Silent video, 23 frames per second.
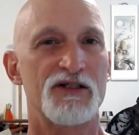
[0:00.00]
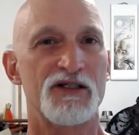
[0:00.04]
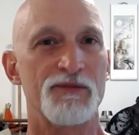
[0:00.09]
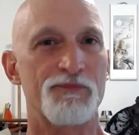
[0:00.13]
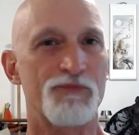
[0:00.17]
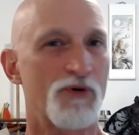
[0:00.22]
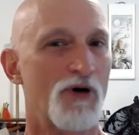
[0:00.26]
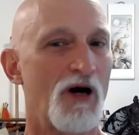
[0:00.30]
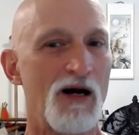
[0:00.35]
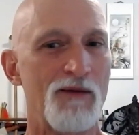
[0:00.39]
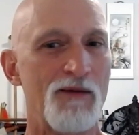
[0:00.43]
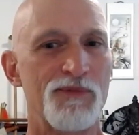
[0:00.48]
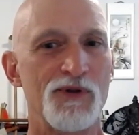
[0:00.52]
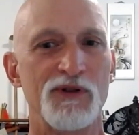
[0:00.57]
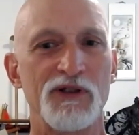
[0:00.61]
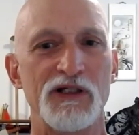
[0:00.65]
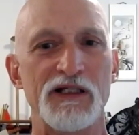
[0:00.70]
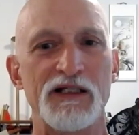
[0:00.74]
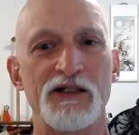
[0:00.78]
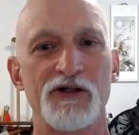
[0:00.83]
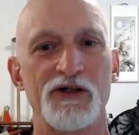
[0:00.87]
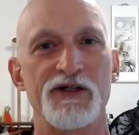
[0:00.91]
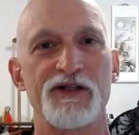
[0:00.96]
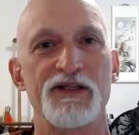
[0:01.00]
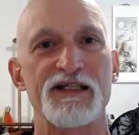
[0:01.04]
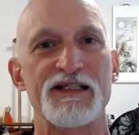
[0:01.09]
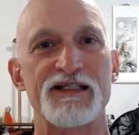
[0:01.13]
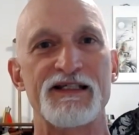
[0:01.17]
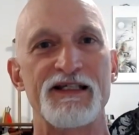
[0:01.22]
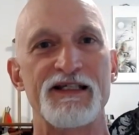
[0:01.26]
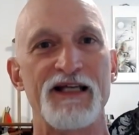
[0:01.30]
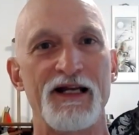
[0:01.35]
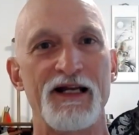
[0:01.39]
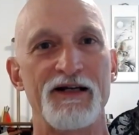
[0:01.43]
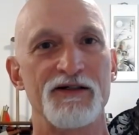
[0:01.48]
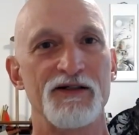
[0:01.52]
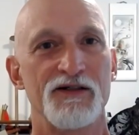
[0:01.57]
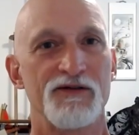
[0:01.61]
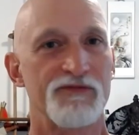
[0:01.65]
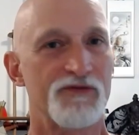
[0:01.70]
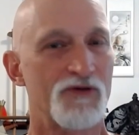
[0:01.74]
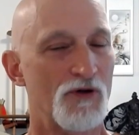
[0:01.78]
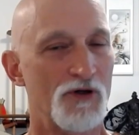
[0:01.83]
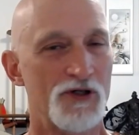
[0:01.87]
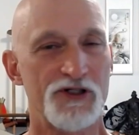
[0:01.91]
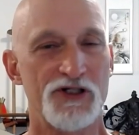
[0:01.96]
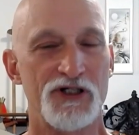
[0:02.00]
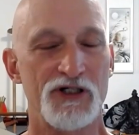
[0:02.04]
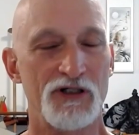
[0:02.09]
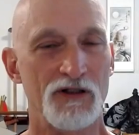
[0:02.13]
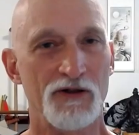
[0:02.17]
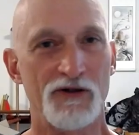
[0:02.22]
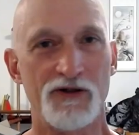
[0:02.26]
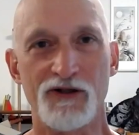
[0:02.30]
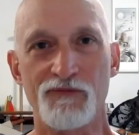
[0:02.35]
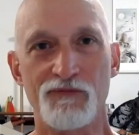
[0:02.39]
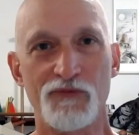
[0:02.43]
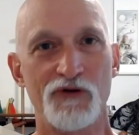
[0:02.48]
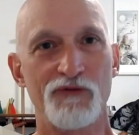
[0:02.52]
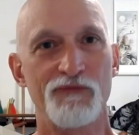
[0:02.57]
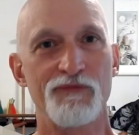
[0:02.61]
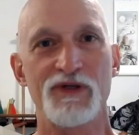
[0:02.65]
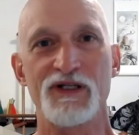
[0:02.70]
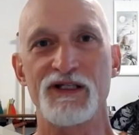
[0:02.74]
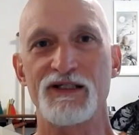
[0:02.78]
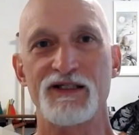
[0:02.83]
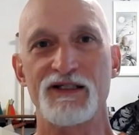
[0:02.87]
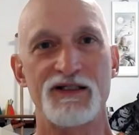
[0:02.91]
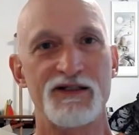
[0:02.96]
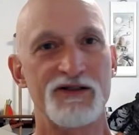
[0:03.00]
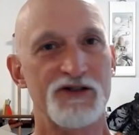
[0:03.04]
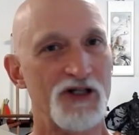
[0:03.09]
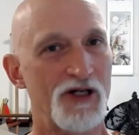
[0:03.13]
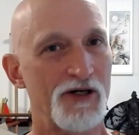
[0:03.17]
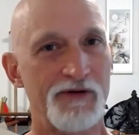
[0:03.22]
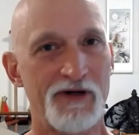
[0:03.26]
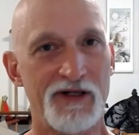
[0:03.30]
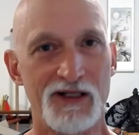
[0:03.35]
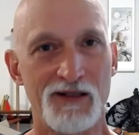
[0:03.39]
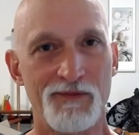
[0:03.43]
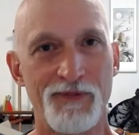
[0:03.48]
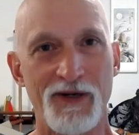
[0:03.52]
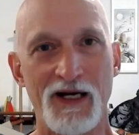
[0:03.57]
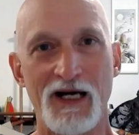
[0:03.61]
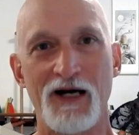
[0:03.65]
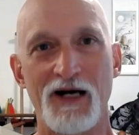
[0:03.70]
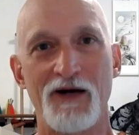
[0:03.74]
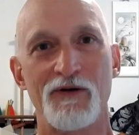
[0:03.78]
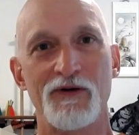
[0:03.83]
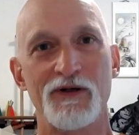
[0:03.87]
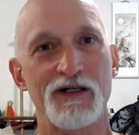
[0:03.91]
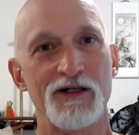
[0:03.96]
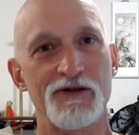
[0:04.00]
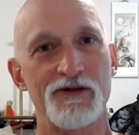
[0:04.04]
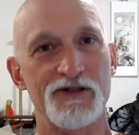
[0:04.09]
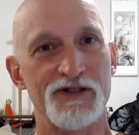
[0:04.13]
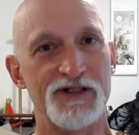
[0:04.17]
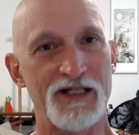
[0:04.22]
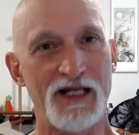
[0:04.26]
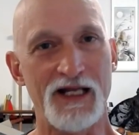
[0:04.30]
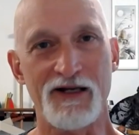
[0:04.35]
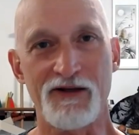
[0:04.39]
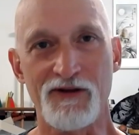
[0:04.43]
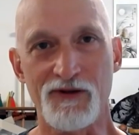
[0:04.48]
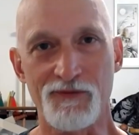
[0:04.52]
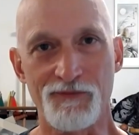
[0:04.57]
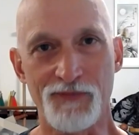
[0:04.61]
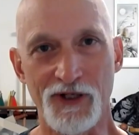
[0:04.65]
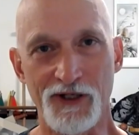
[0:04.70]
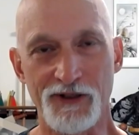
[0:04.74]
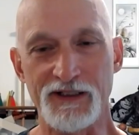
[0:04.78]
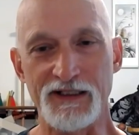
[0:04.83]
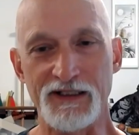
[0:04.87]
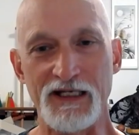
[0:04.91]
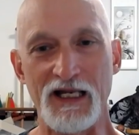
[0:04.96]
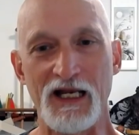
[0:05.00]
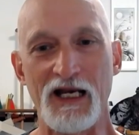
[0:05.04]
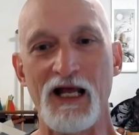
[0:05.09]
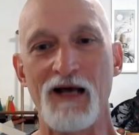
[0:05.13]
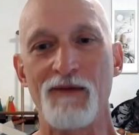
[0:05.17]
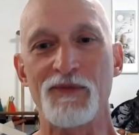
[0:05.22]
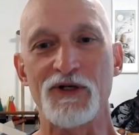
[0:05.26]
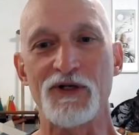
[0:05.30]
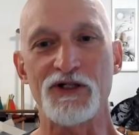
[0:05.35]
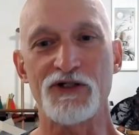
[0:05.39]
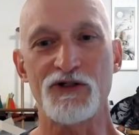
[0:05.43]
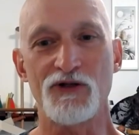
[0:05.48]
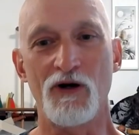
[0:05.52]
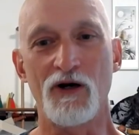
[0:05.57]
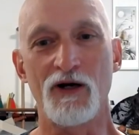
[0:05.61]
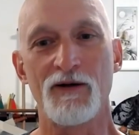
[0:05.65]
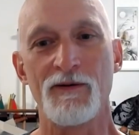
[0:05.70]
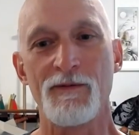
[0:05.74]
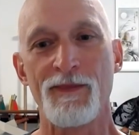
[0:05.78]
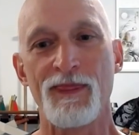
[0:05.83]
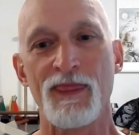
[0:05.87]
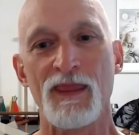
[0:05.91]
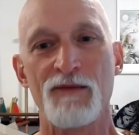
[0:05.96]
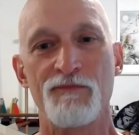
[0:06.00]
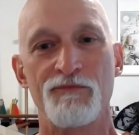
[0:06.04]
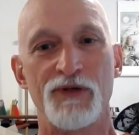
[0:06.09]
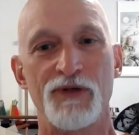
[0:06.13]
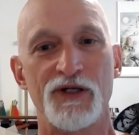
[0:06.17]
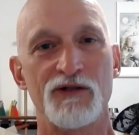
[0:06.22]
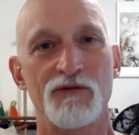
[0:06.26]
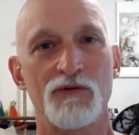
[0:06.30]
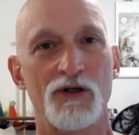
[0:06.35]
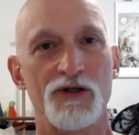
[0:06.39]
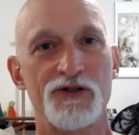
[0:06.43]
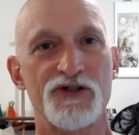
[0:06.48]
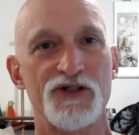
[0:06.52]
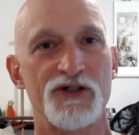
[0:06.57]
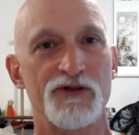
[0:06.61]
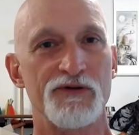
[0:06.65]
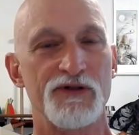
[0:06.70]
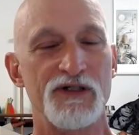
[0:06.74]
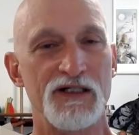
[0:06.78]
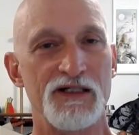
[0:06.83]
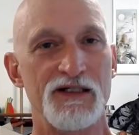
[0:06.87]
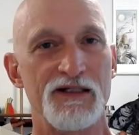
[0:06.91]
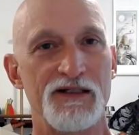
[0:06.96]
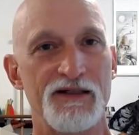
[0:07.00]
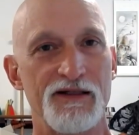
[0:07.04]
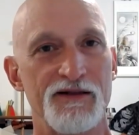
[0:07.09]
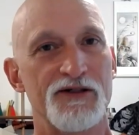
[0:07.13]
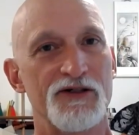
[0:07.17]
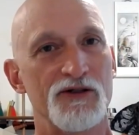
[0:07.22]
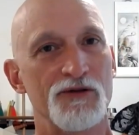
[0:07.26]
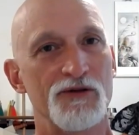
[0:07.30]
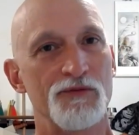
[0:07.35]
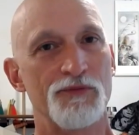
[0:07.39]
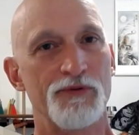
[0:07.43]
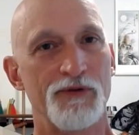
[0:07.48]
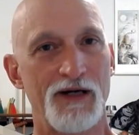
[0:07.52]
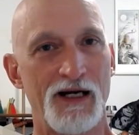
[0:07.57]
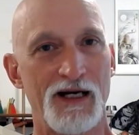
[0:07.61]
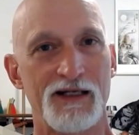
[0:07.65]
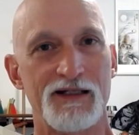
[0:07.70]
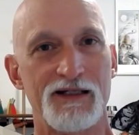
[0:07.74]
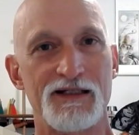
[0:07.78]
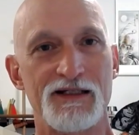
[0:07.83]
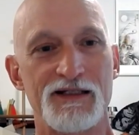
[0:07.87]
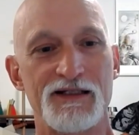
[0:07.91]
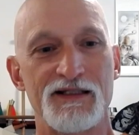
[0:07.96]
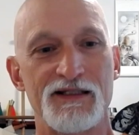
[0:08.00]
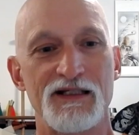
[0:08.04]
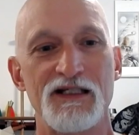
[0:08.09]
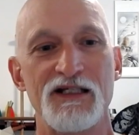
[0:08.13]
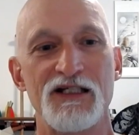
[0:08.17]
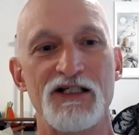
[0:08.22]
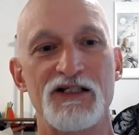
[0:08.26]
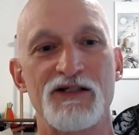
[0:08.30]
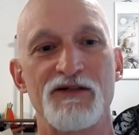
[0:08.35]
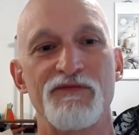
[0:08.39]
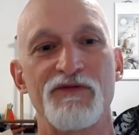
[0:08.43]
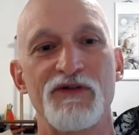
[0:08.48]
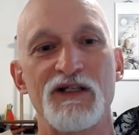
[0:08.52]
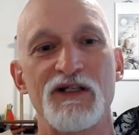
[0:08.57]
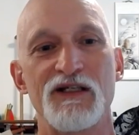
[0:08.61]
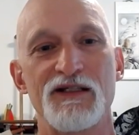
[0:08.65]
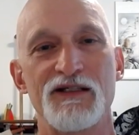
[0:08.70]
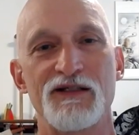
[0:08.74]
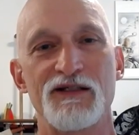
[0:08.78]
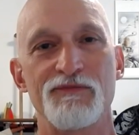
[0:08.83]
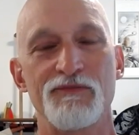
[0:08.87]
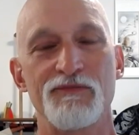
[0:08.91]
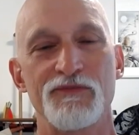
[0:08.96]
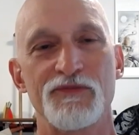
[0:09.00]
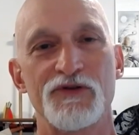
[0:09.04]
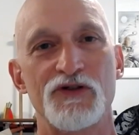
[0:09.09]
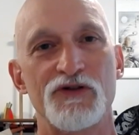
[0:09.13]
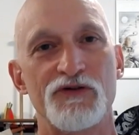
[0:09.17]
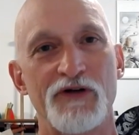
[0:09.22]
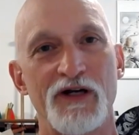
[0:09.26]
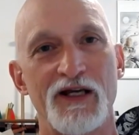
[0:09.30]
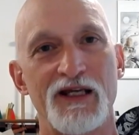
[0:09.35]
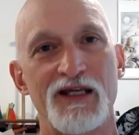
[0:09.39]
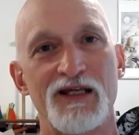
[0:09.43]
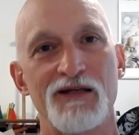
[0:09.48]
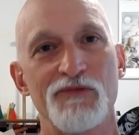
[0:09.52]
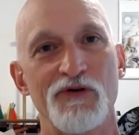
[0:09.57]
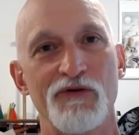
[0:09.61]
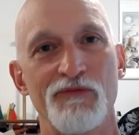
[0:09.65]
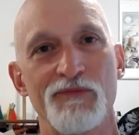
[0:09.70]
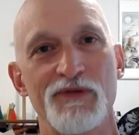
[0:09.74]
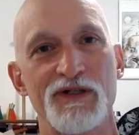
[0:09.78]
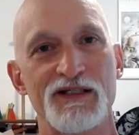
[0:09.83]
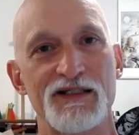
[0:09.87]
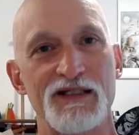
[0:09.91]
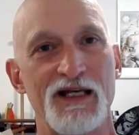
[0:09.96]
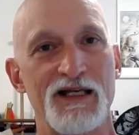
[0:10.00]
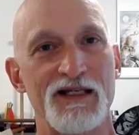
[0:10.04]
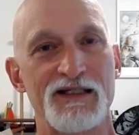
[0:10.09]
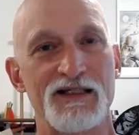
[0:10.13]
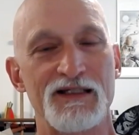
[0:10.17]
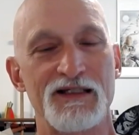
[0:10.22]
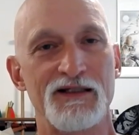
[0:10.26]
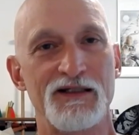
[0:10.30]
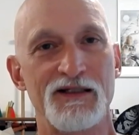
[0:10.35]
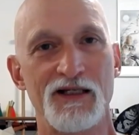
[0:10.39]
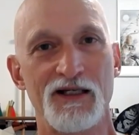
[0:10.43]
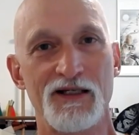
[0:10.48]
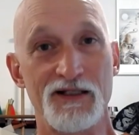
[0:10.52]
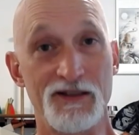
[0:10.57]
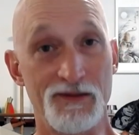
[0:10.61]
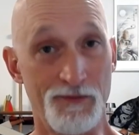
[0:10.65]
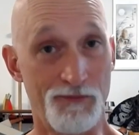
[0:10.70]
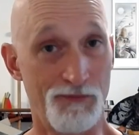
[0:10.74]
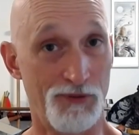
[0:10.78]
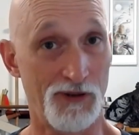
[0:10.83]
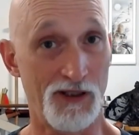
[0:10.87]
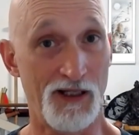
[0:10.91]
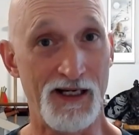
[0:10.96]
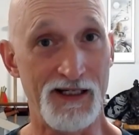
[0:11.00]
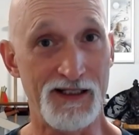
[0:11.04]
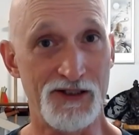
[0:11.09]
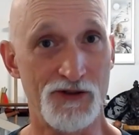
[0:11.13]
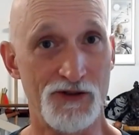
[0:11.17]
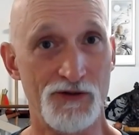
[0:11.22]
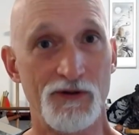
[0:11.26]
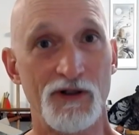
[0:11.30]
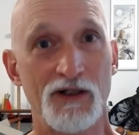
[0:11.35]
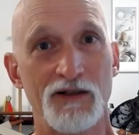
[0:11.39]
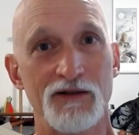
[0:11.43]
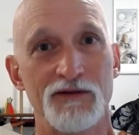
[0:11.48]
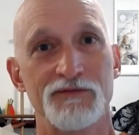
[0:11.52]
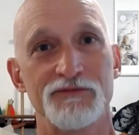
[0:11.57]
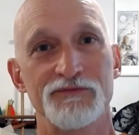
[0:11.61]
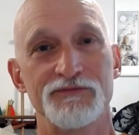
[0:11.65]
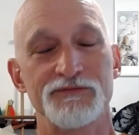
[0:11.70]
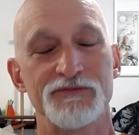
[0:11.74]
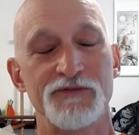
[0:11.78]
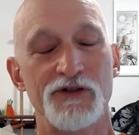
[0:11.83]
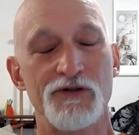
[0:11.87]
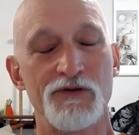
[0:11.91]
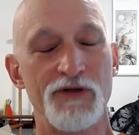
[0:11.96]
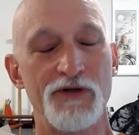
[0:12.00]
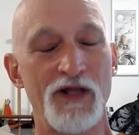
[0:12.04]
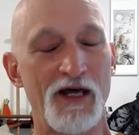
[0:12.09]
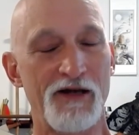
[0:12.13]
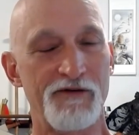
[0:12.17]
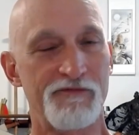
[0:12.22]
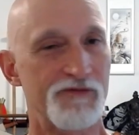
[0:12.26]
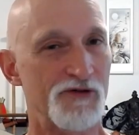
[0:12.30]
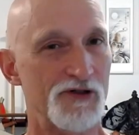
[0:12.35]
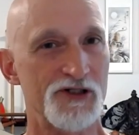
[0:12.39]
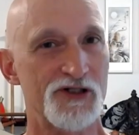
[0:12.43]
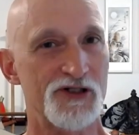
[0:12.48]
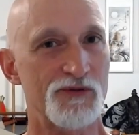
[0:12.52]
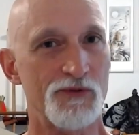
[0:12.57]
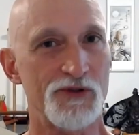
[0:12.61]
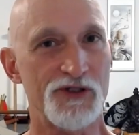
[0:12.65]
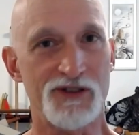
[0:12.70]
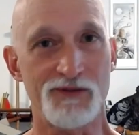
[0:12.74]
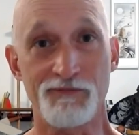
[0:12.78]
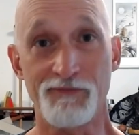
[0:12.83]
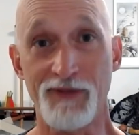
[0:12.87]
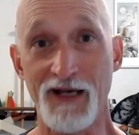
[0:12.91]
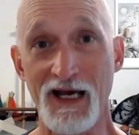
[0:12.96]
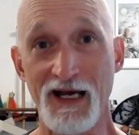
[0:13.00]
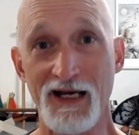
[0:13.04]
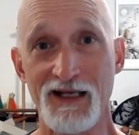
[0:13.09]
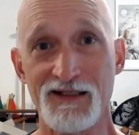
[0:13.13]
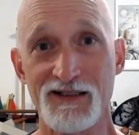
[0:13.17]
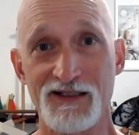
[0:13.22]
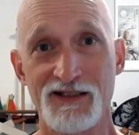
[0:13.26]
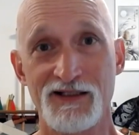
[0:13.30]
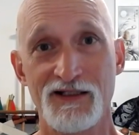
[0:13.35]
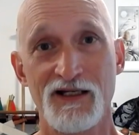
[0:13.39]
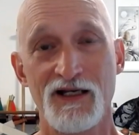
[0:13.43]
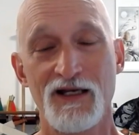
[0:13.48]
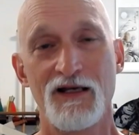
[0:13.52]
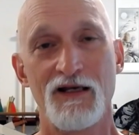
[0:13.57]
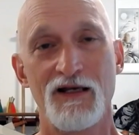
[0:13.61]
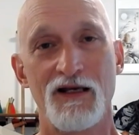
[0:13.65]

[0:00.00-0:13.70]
to properly learn this set, of course, you learn the movements, generate the power, and understand how the biodynamics are. But you also need to practice each of these striking movements as an applied drill. You do that first with some pads,